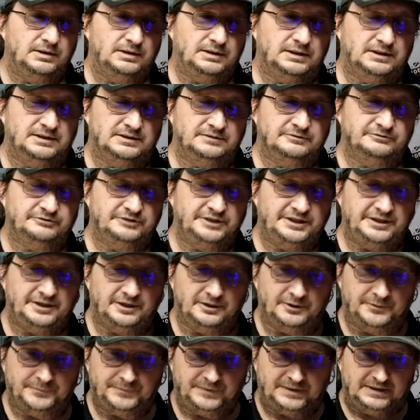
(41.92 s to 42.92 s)
uh,
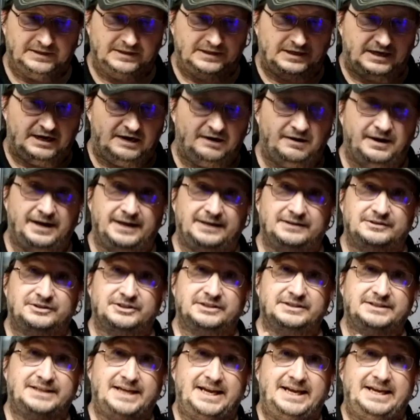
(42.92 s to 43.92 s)
video. All right,
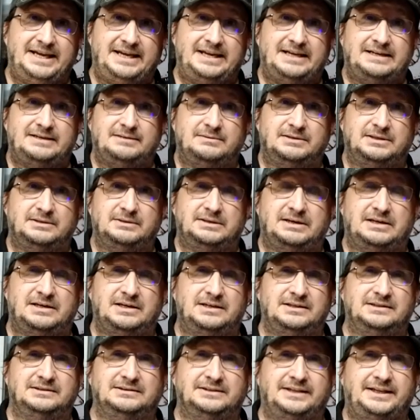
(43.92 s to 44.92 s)
today,
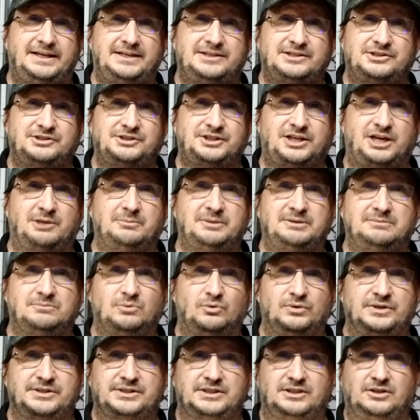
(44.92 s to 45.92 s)
uh, ladies and gentlemen,
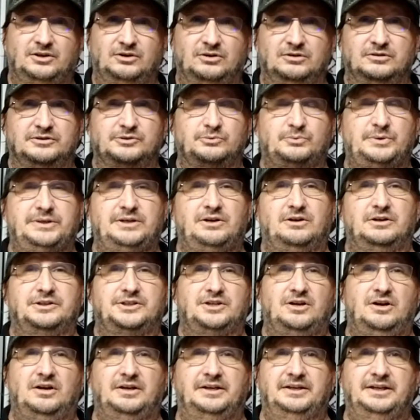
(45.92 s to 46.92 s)
boys and girls, we are
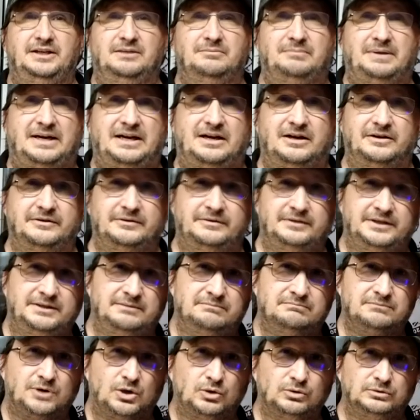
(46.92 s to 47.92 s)
talking about
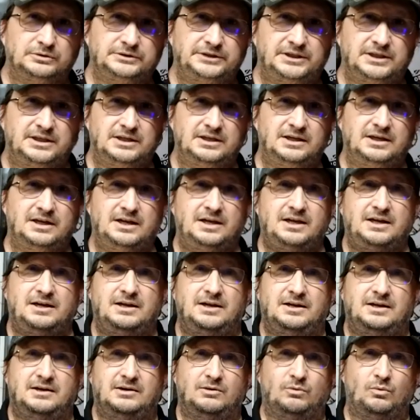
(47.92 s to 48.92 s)
the Molnija
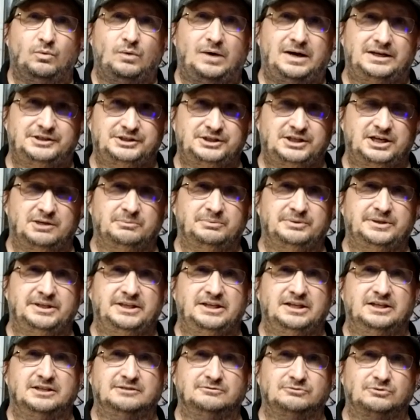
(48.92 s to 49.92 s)
Watch
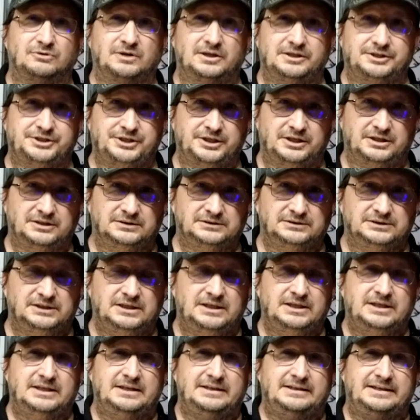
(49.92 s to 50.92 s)
Company of Russia.
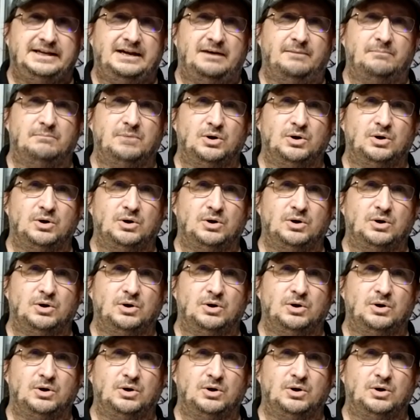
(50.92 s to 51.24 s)
Now,